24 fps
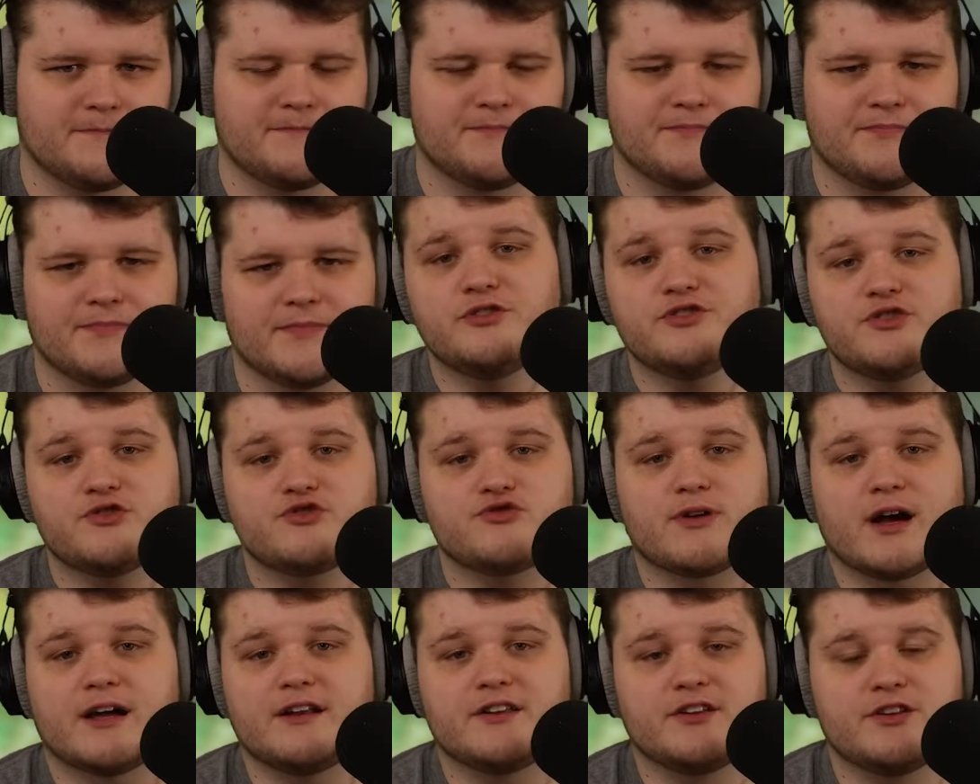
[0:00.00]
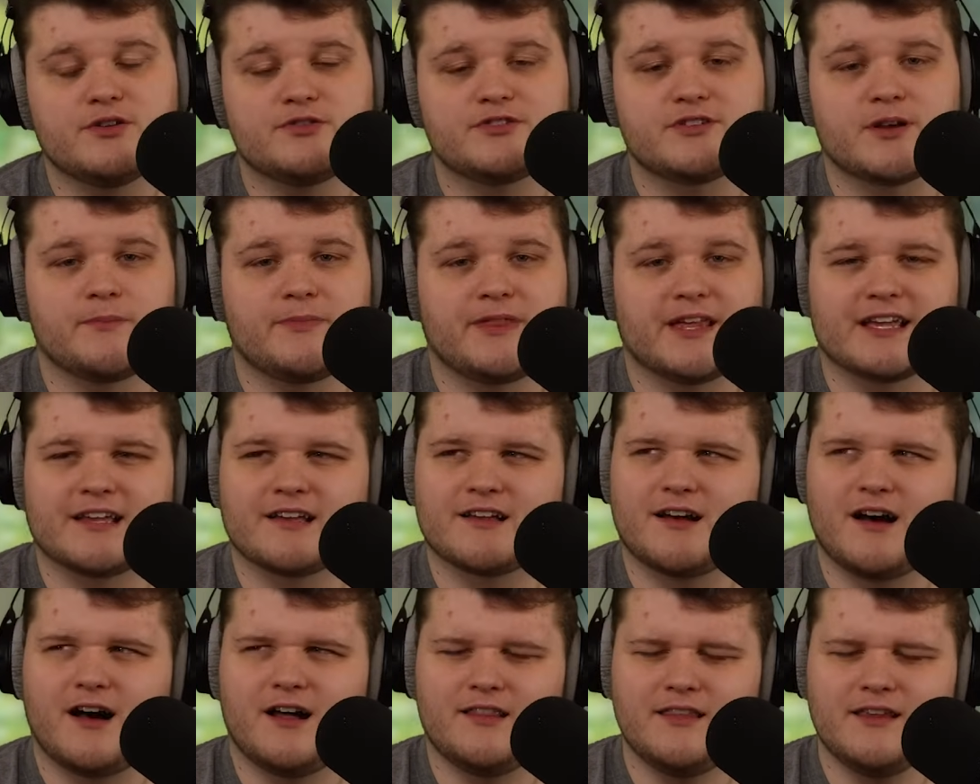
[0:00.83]
I also tried to do
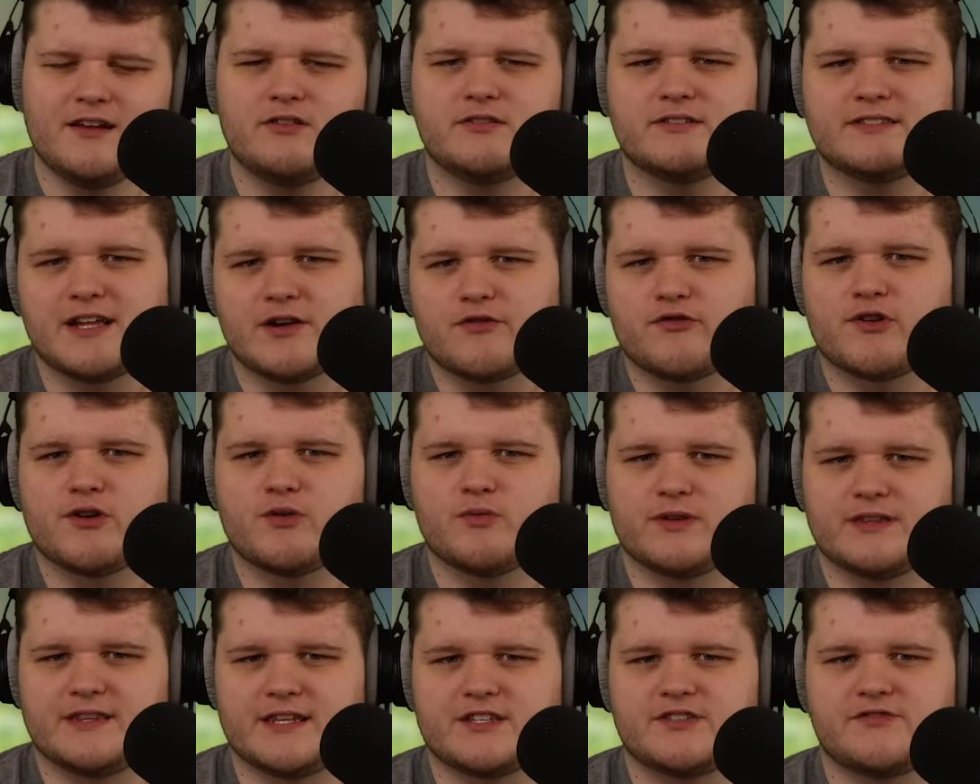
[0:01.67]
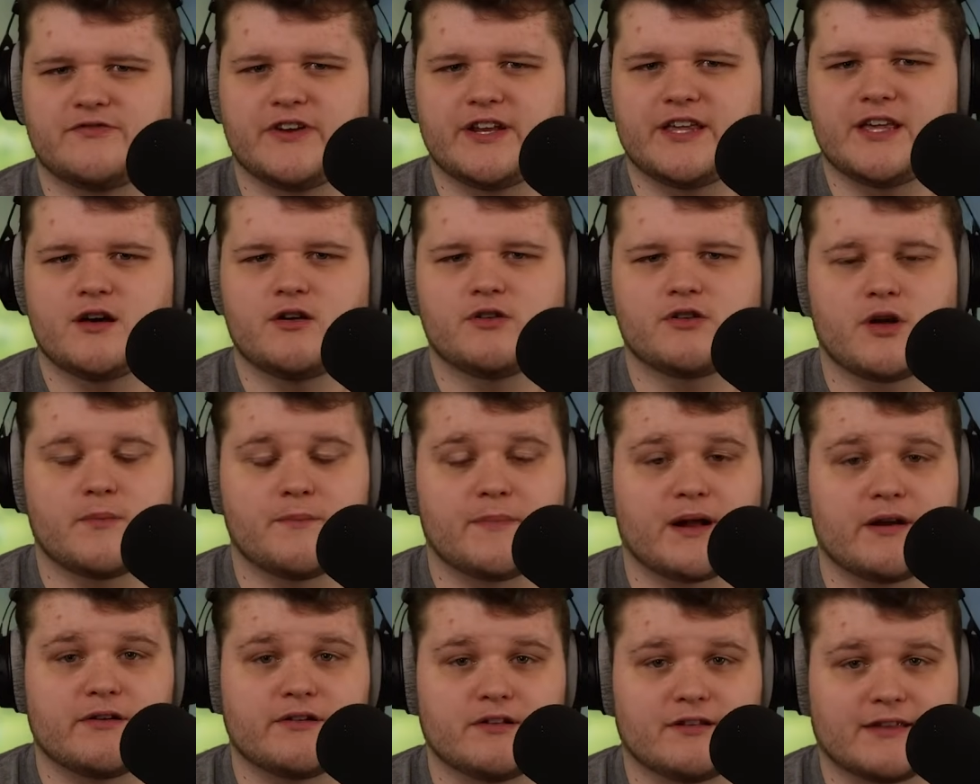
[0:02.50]
something a little different with this video
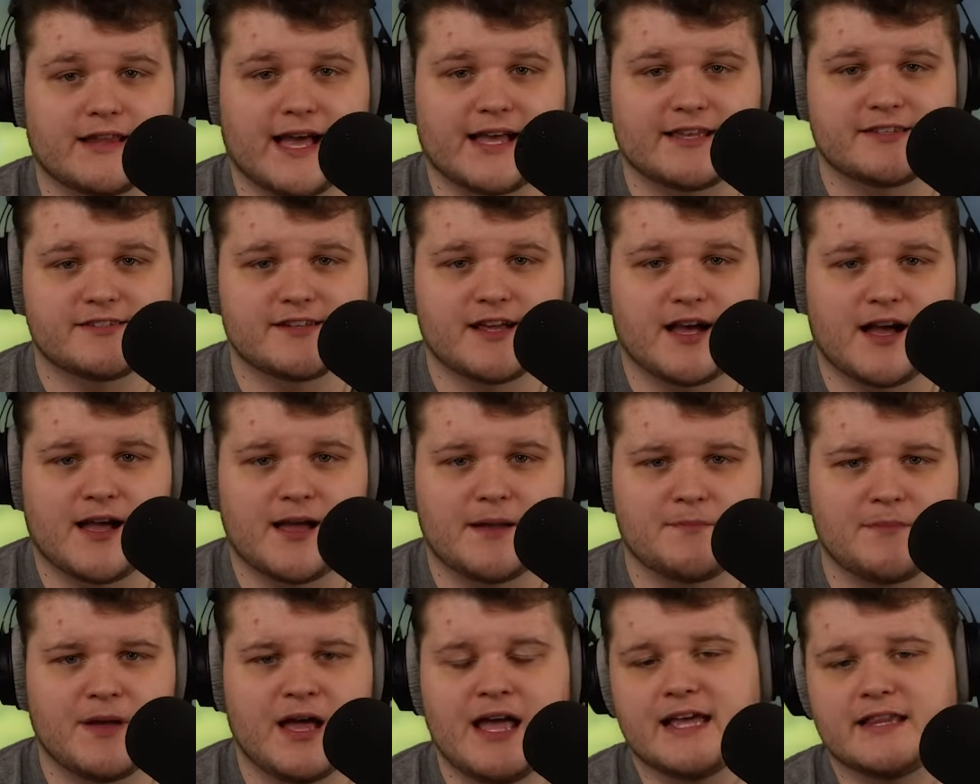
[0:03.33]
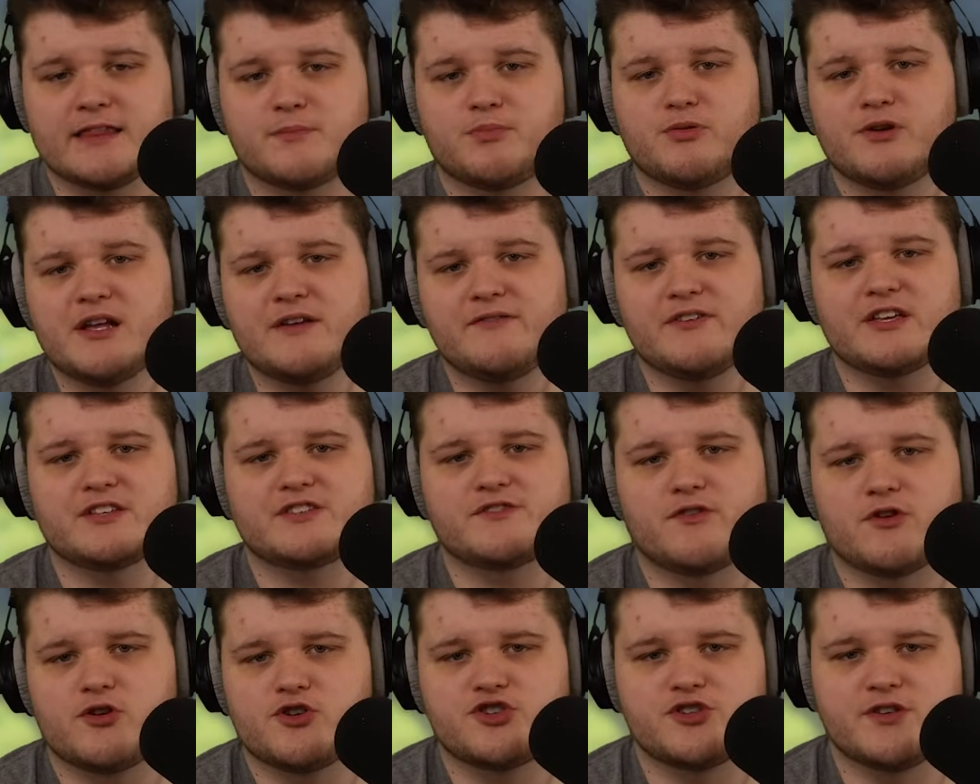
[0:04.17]
compared to last time. In the
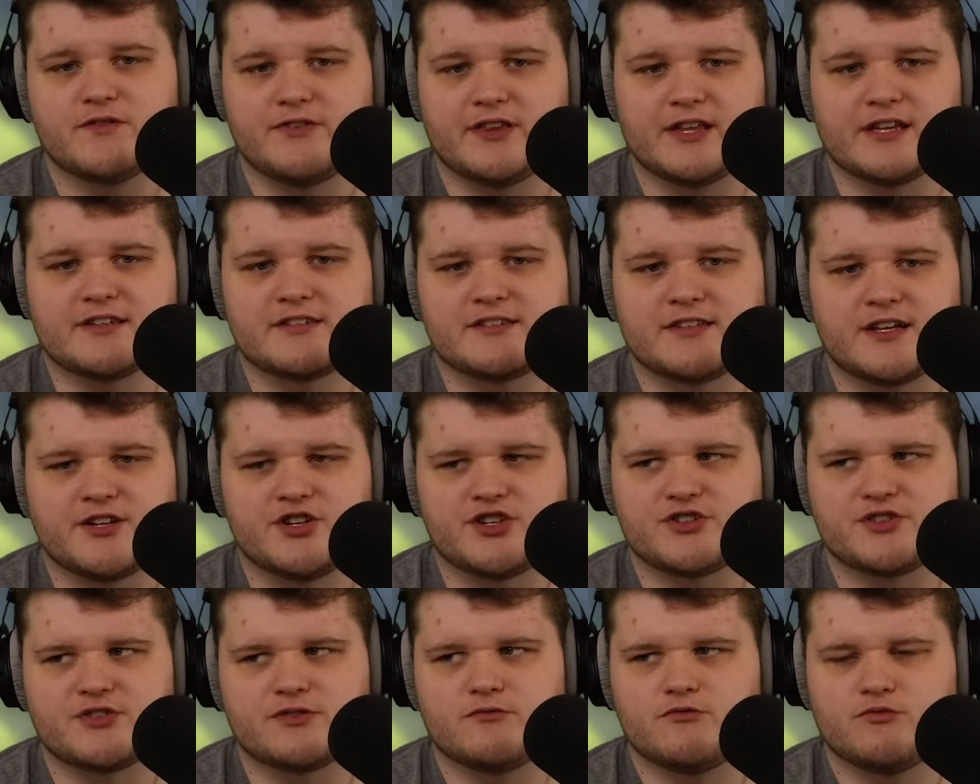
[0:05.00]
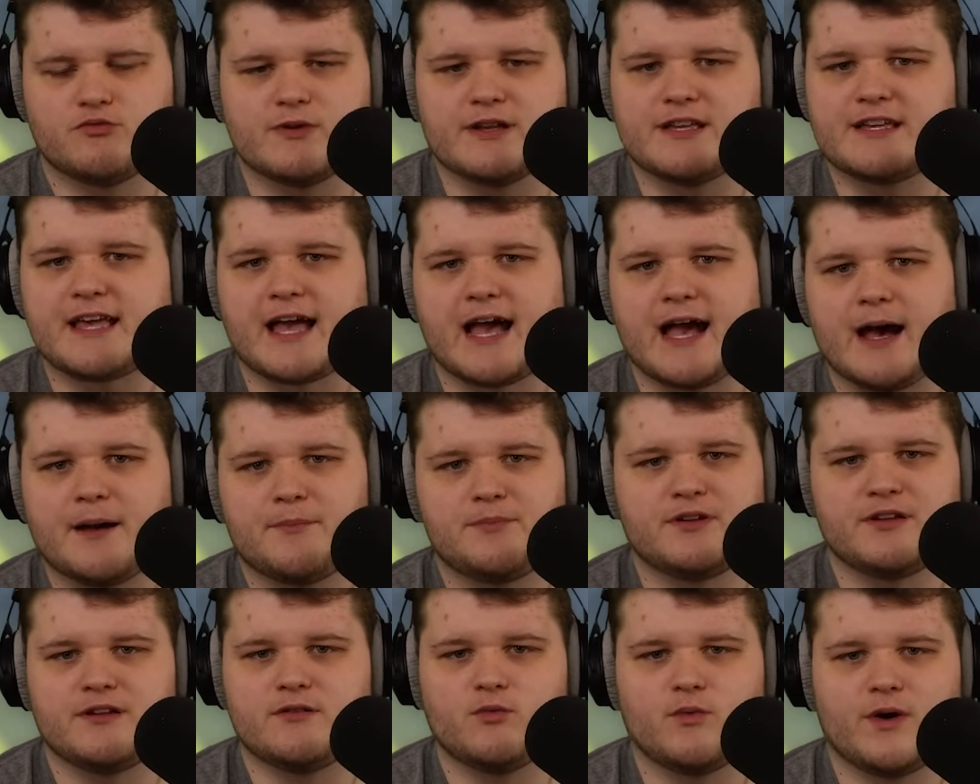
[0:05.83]
previous version of this, I just
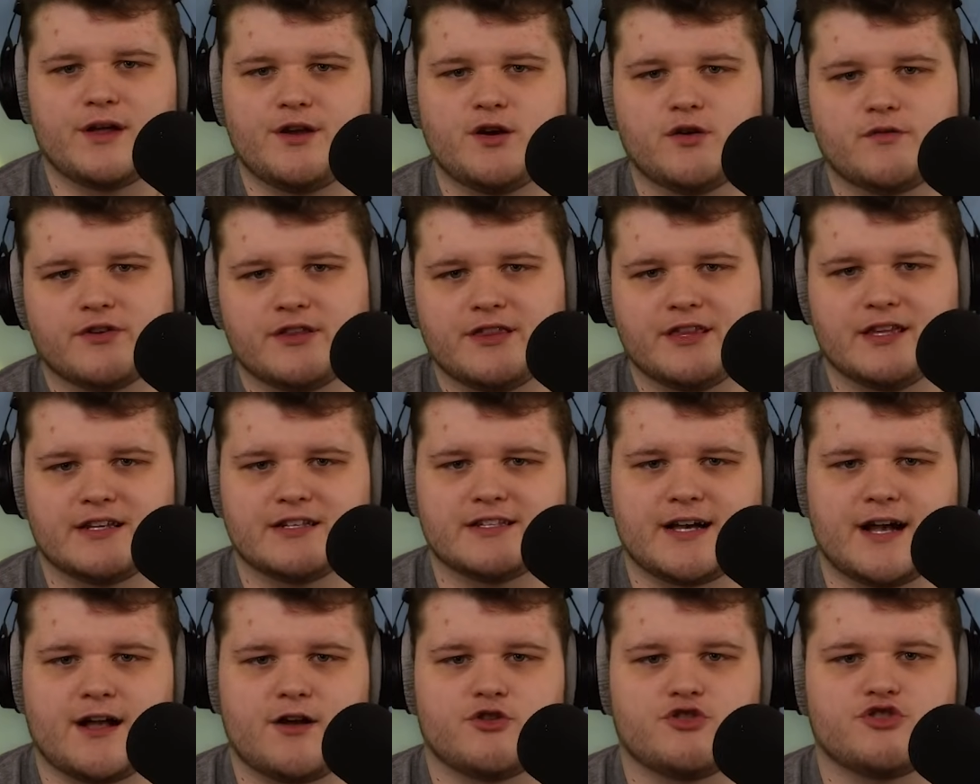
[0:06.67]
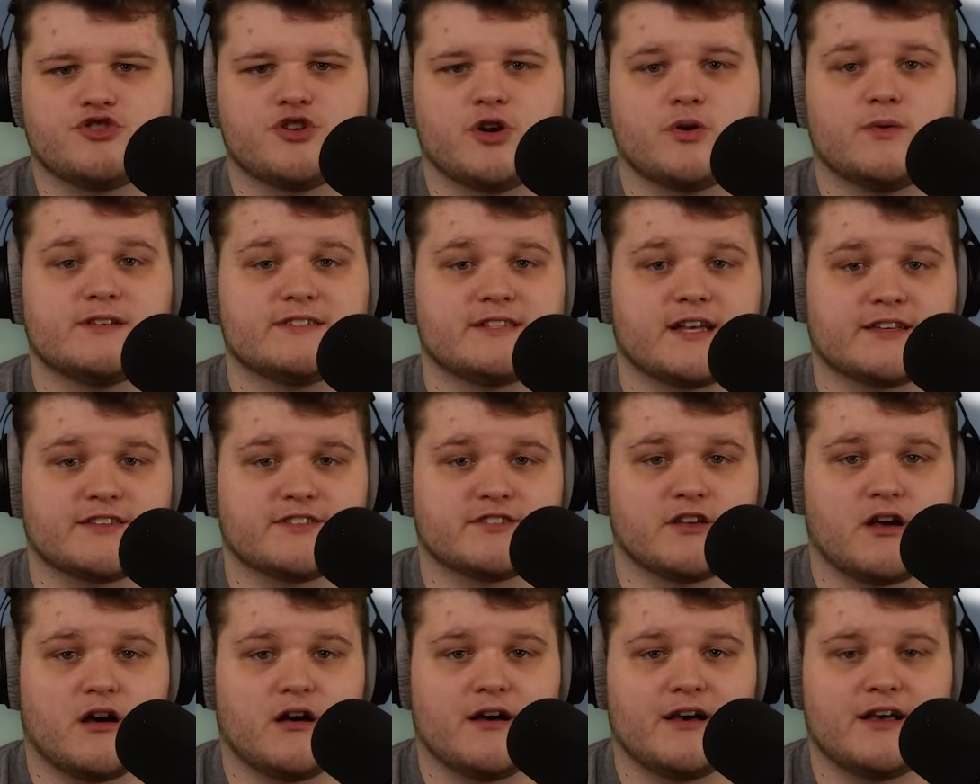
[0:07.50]
recapped and went over the entire show as I
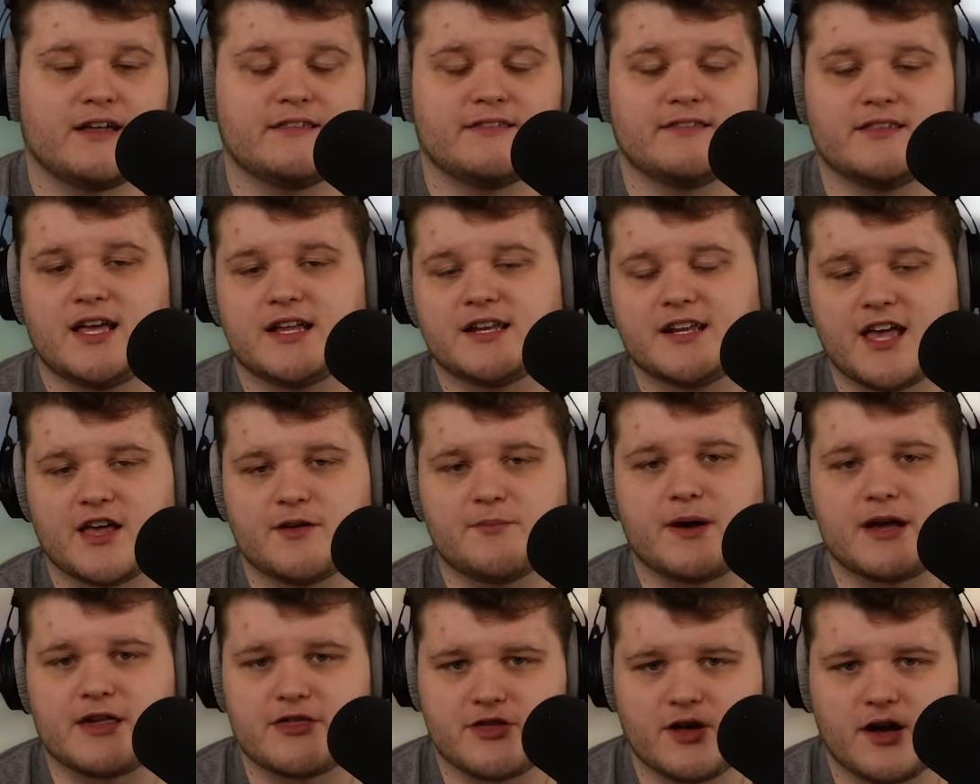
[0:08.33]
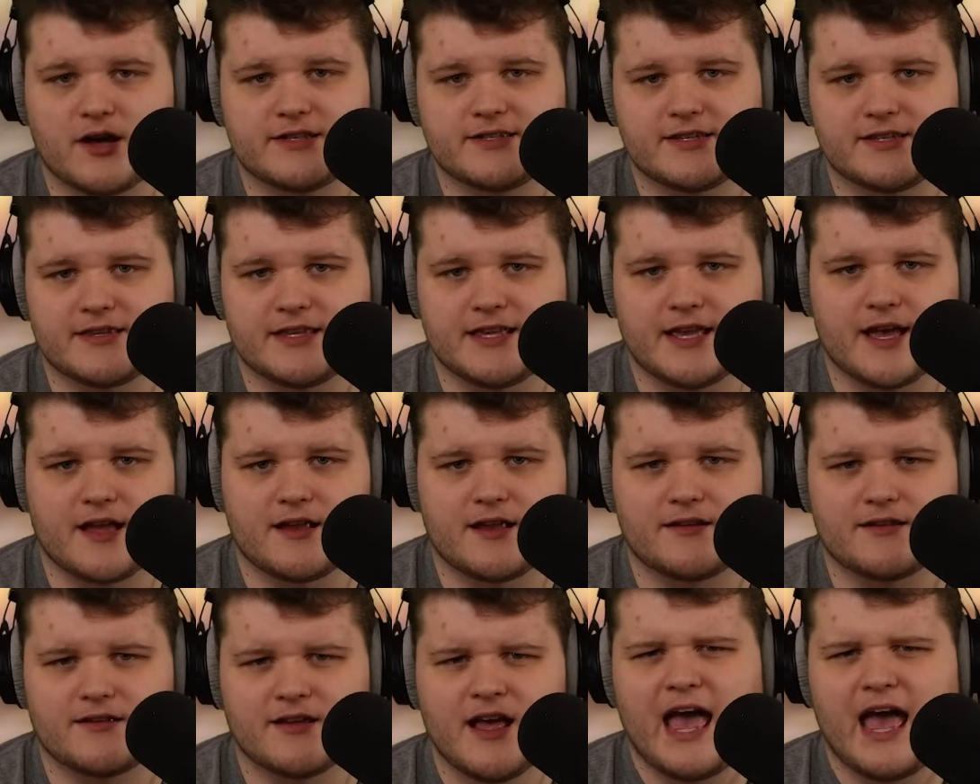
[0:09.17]
saw it and then gave my thoughts at the end.